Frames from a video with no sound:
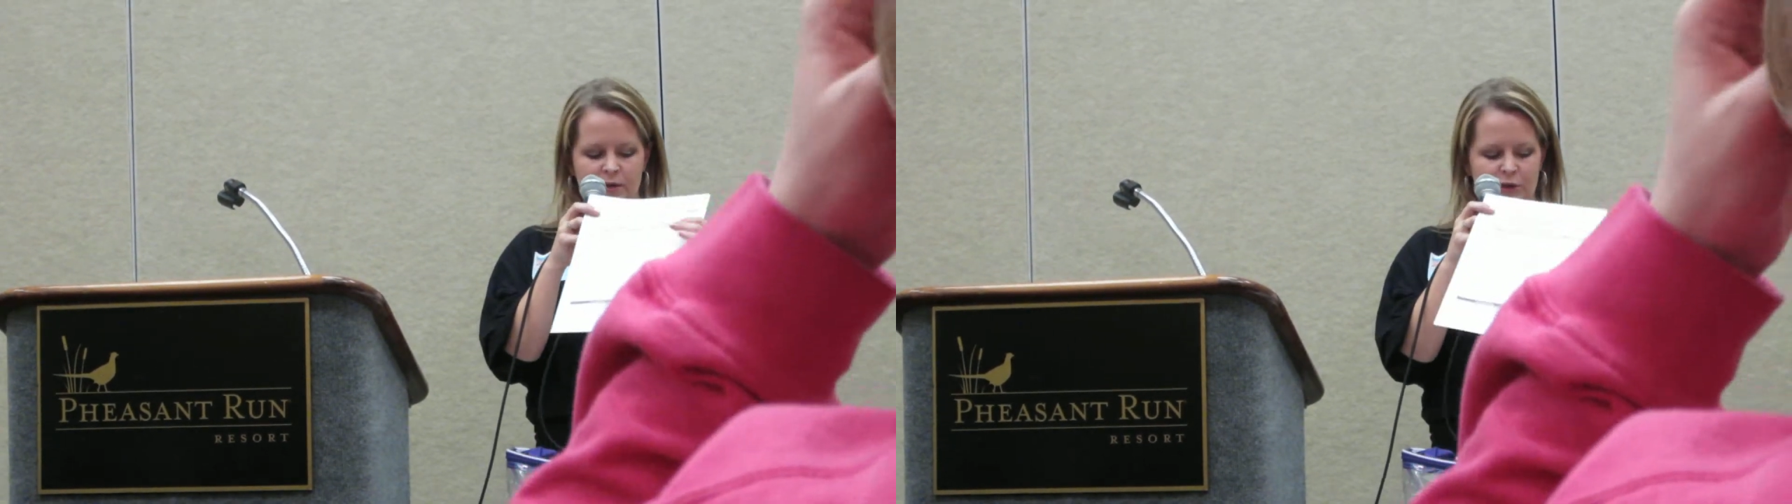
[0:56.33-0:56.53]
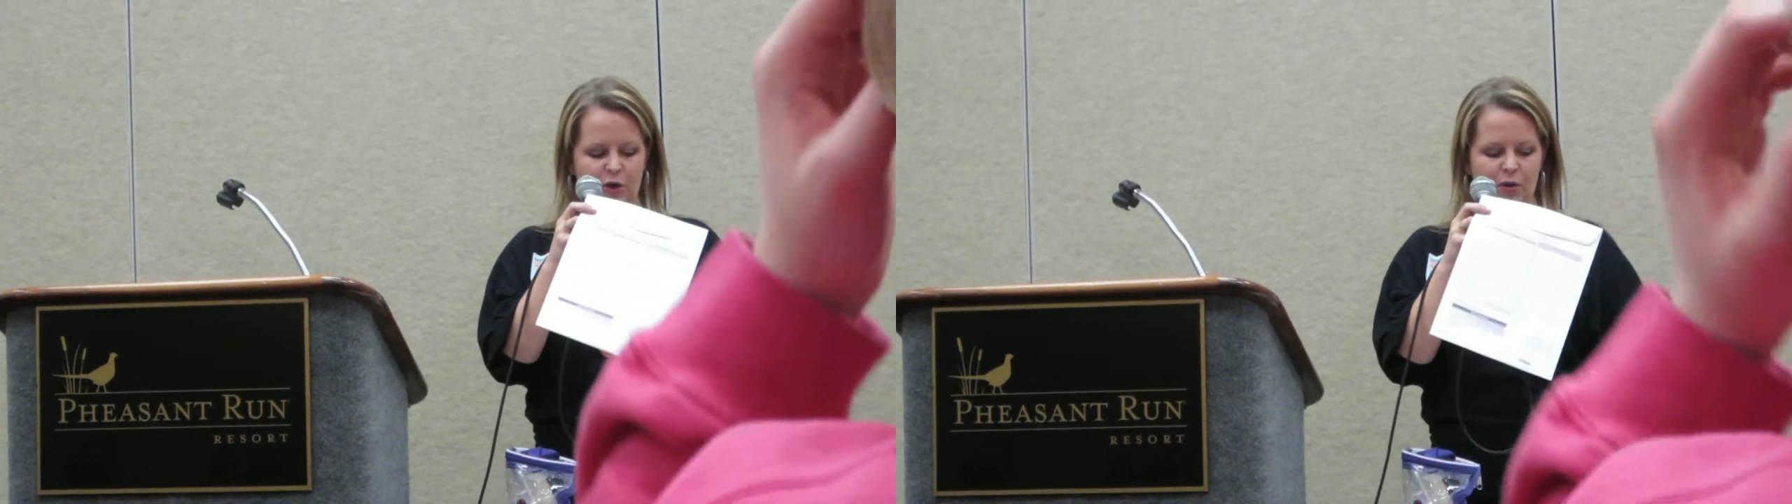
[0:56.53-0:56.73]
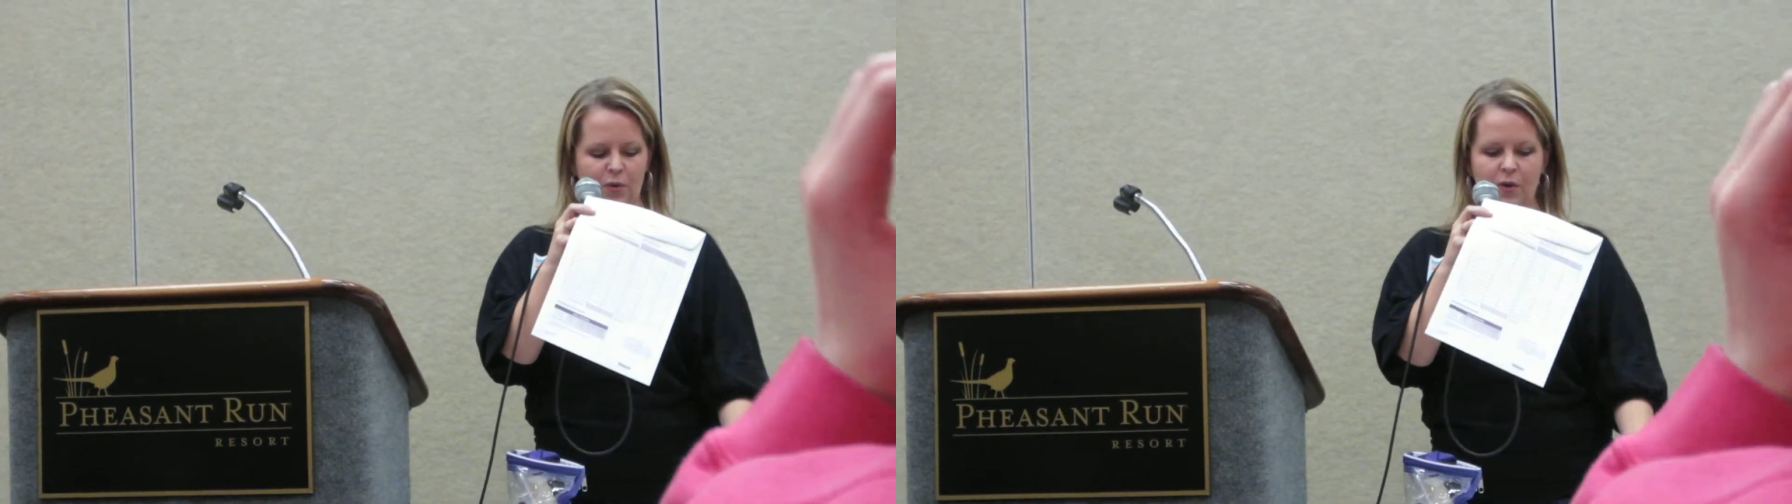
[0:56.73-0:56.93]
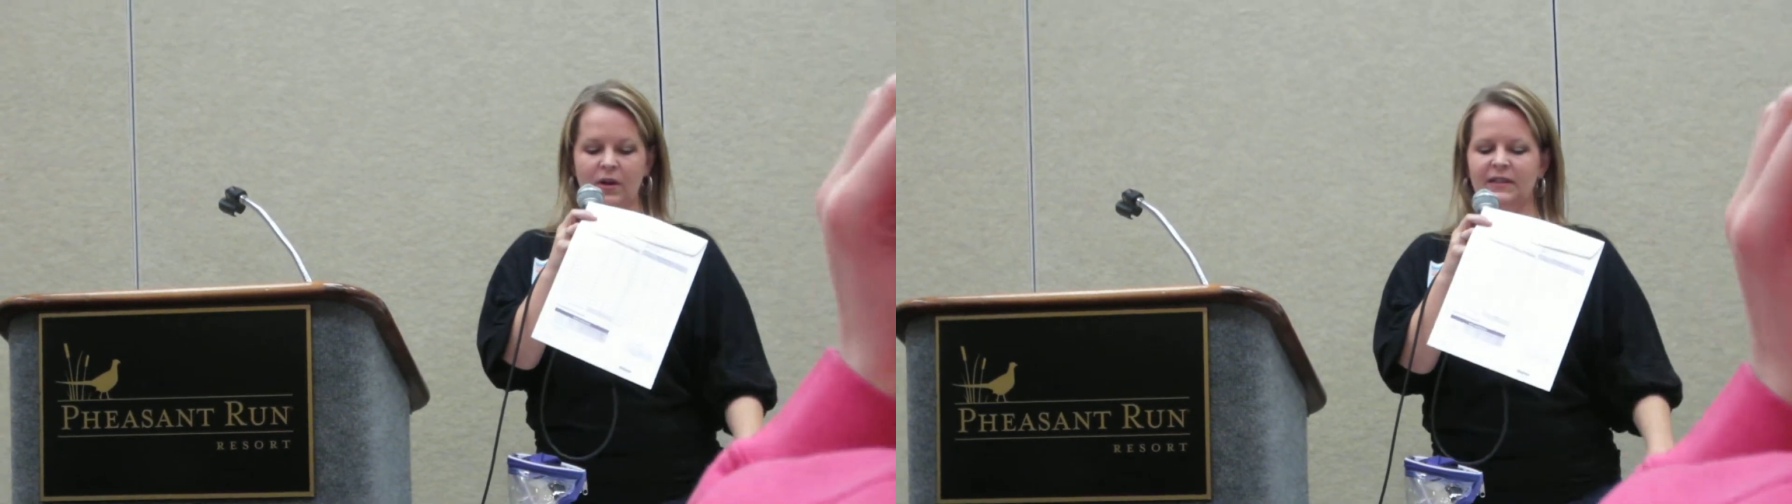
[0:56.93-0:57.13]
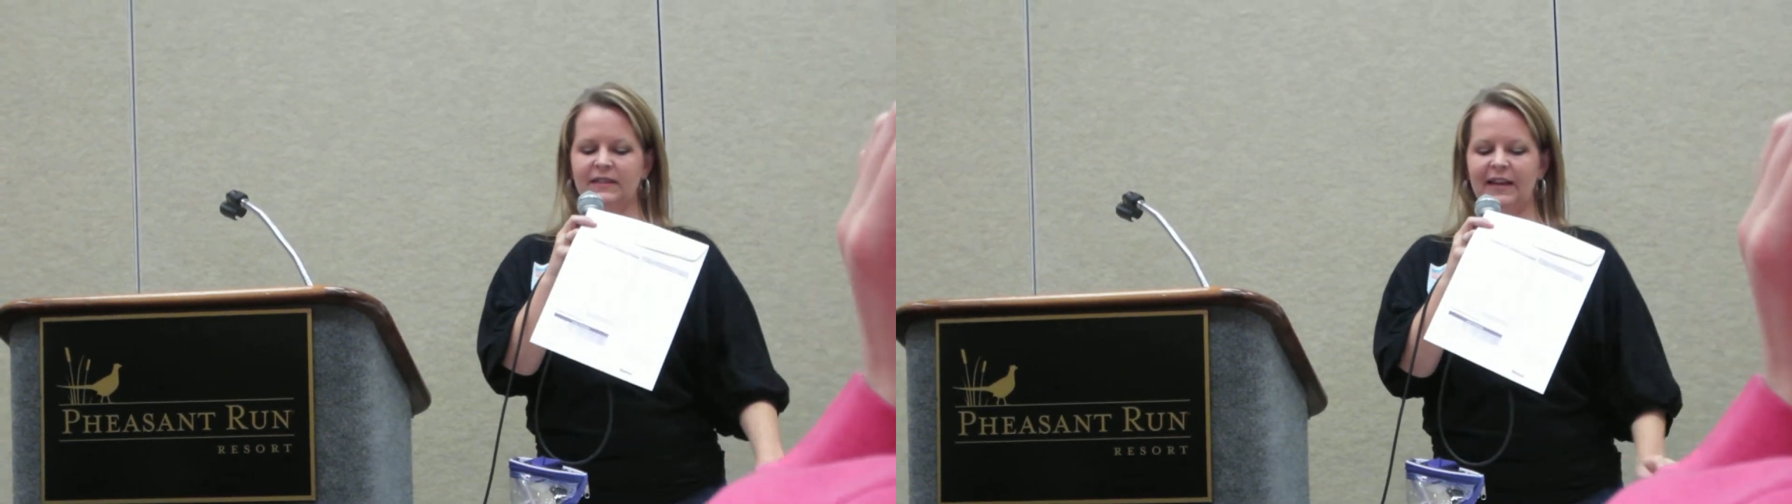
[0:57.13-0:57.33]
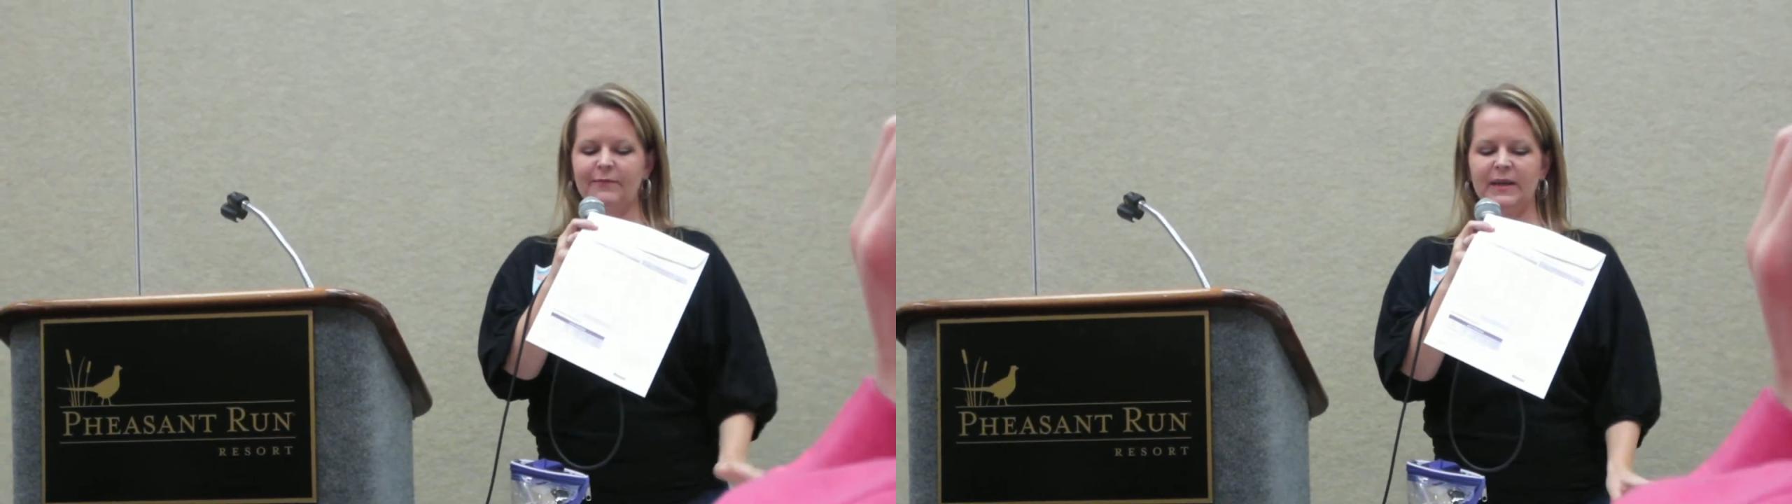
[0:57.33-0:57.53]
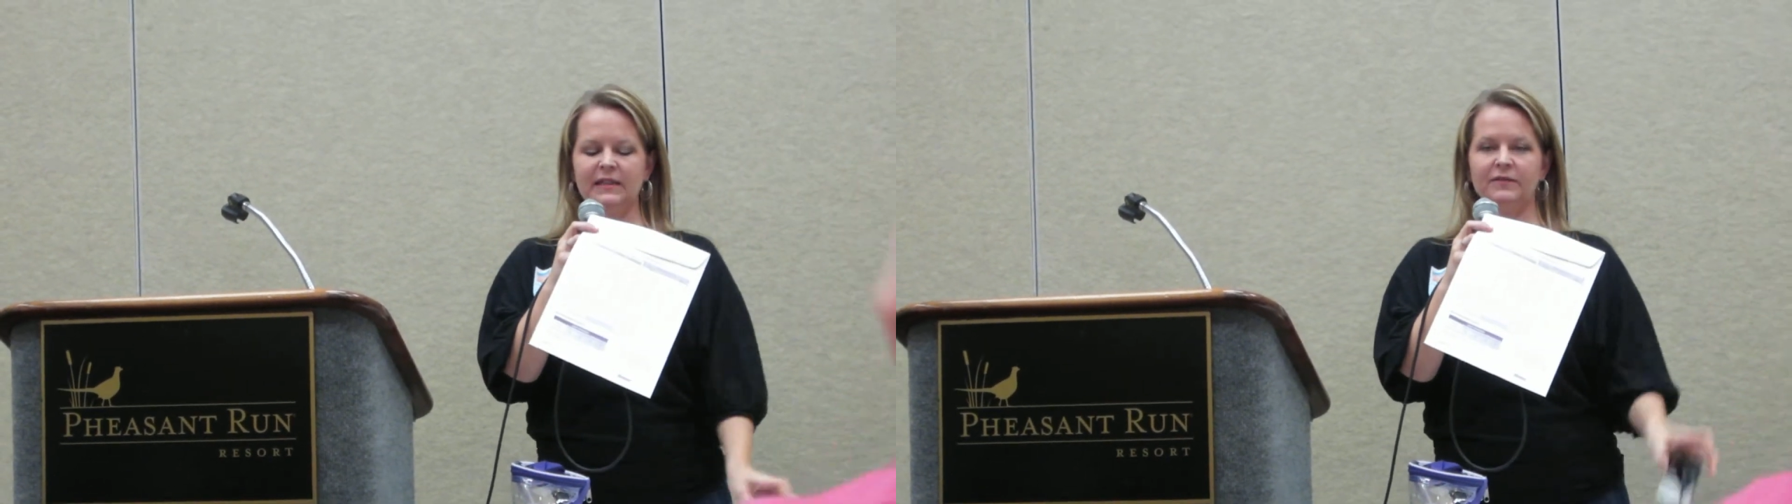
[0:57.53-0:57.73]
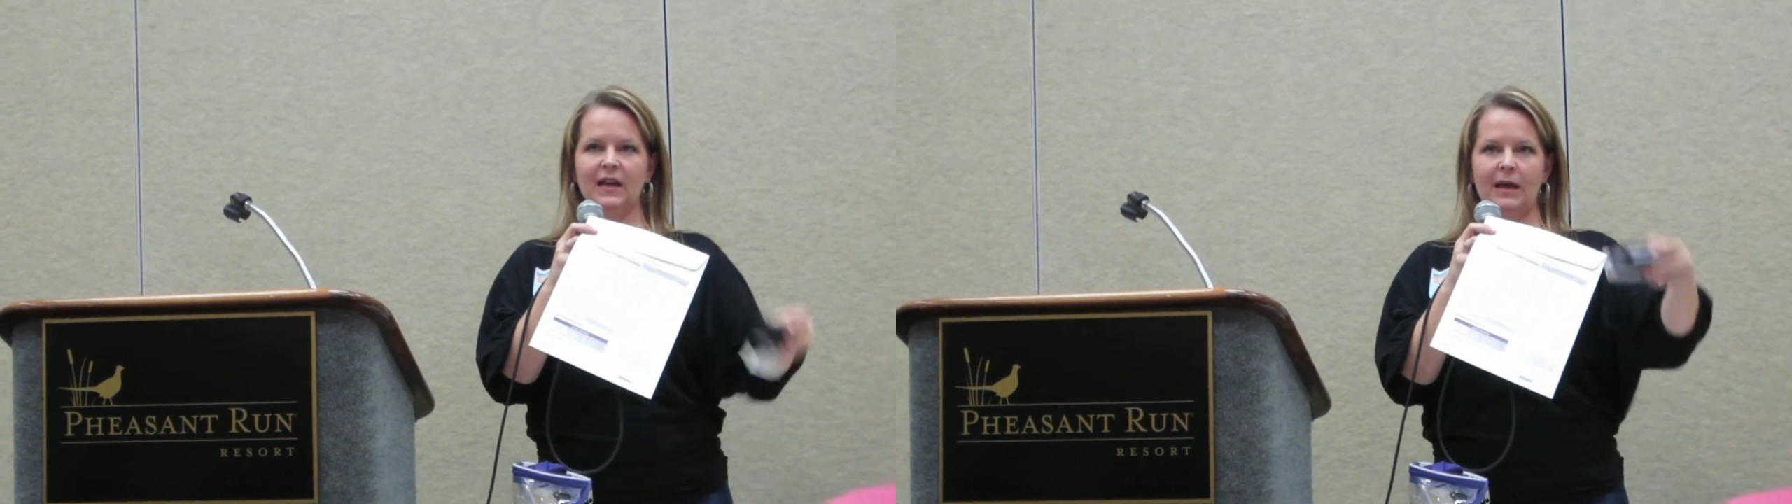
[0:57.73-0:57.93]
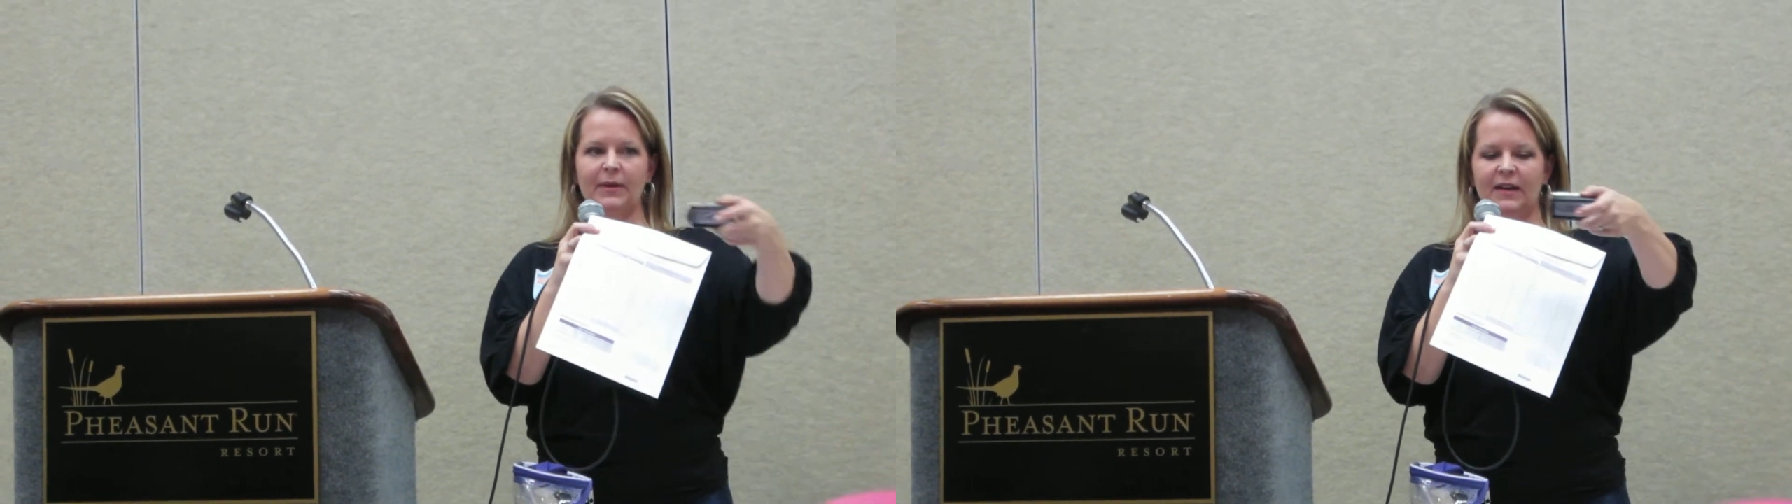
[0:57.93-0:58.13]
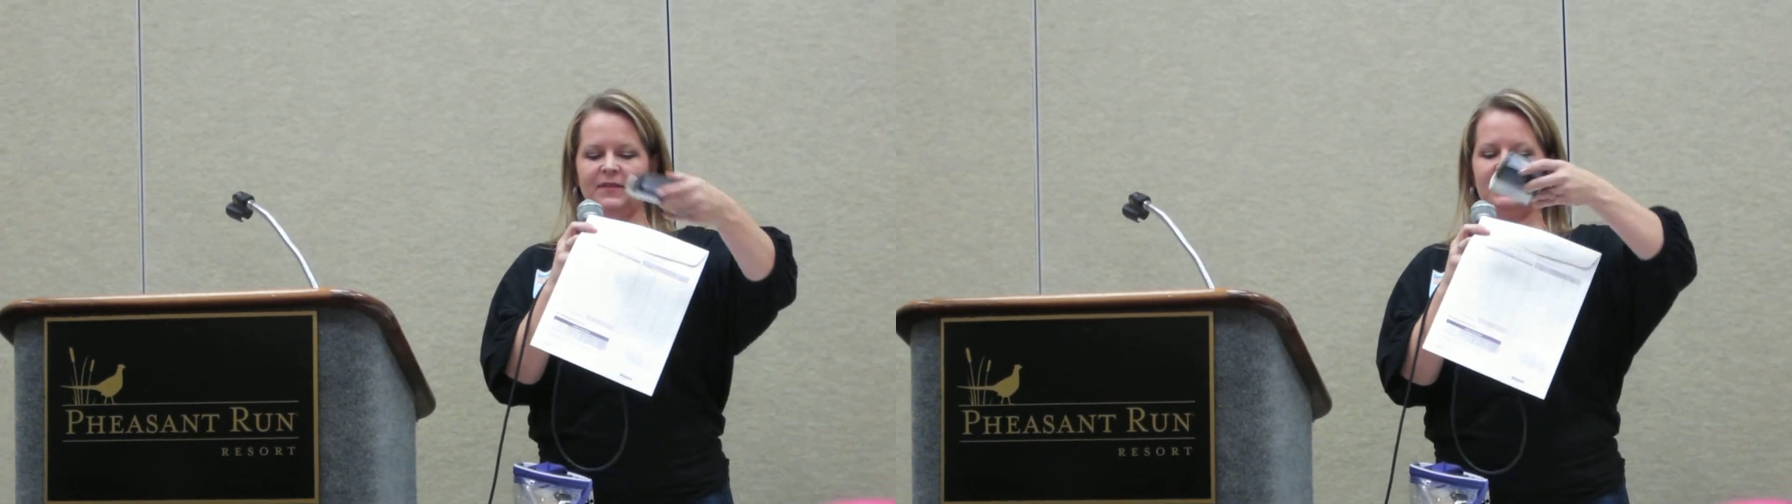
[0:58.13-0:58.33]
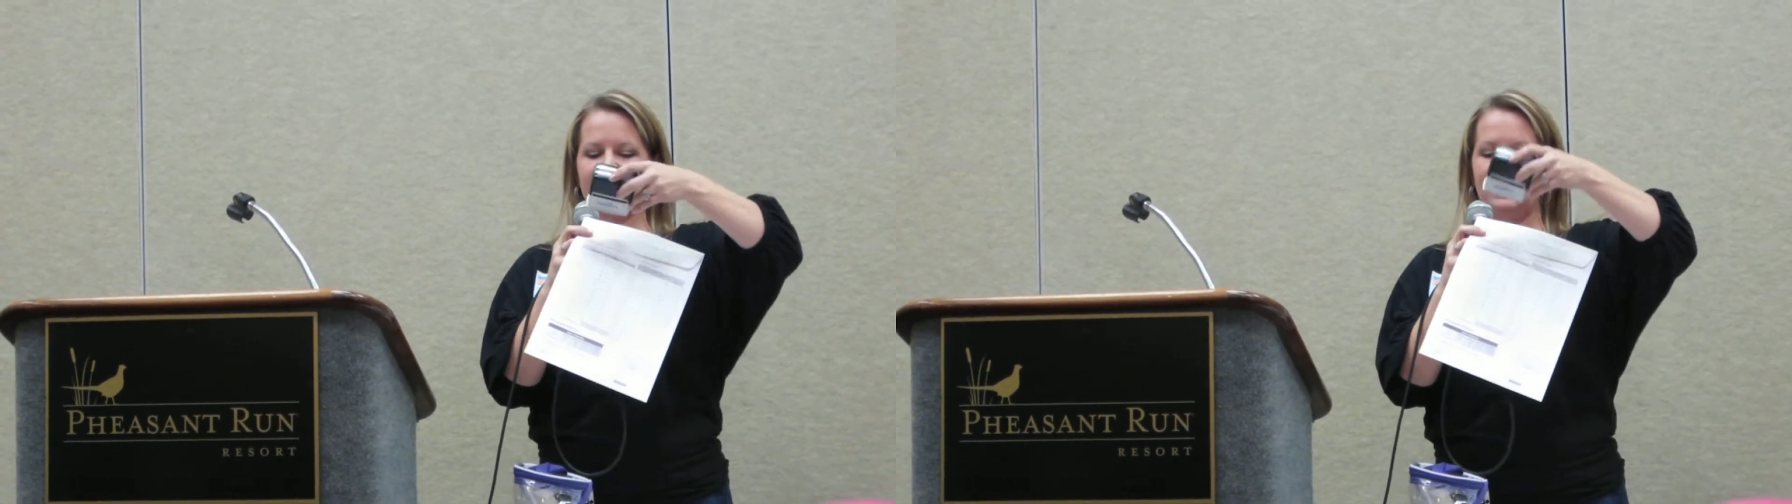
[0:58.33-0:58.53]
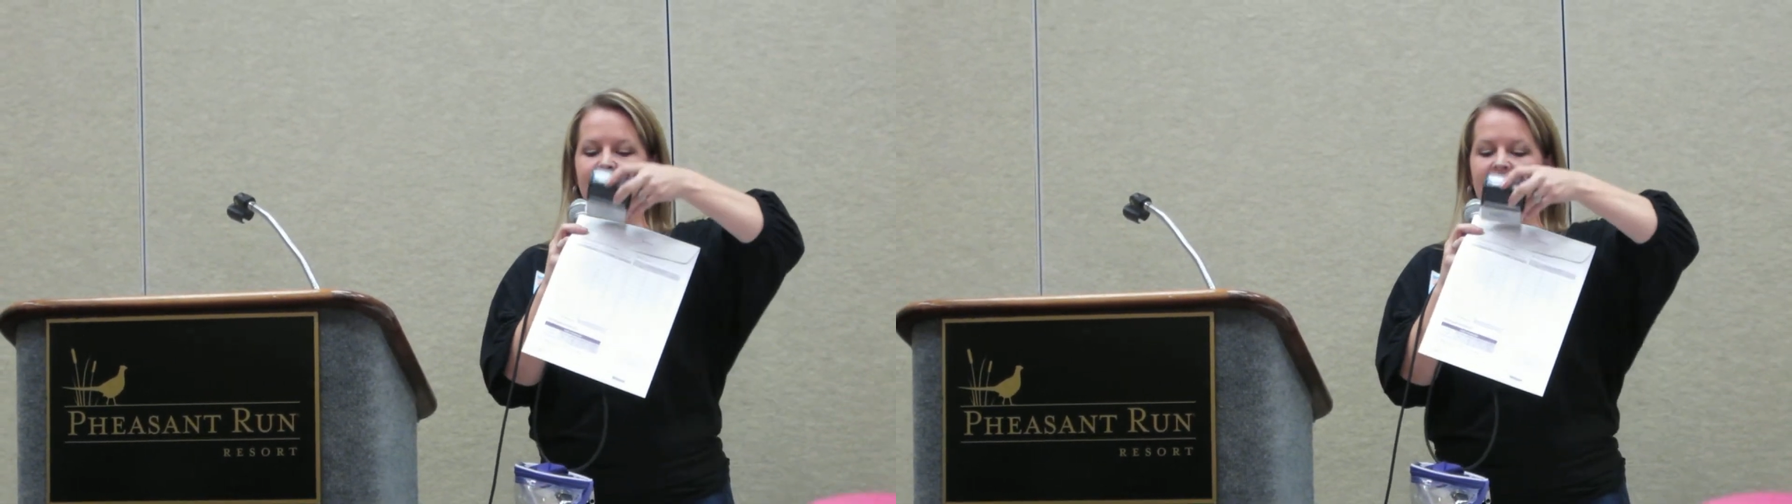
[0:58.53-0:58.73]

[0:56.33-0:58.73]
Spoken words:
So to save myself time, I have this stamp,